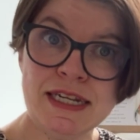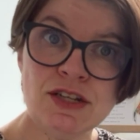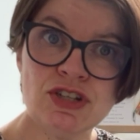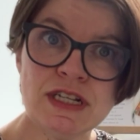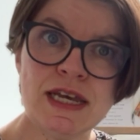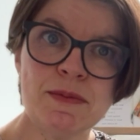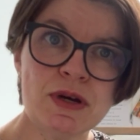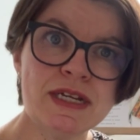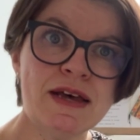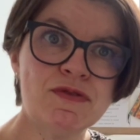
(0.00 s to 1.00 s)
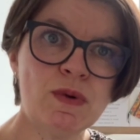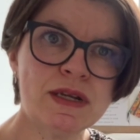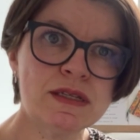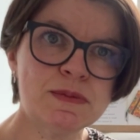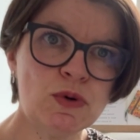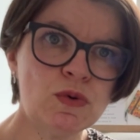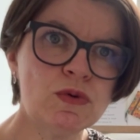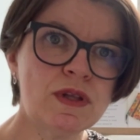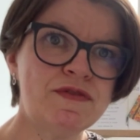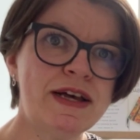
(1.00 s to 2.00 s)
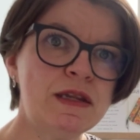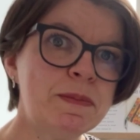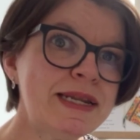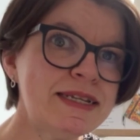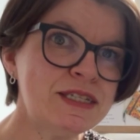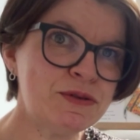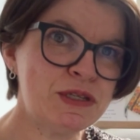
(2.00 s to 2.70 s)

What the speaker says: initially I'm going to have quite a small availability